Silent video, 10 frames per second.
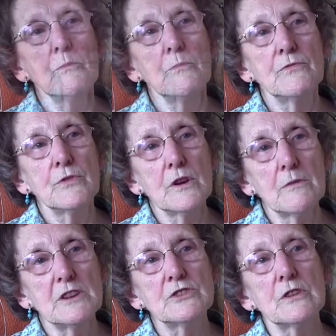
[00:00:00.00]
Before I
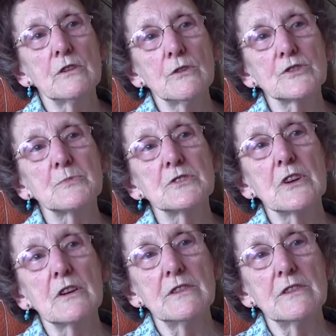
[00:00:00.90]
went to the hospice, I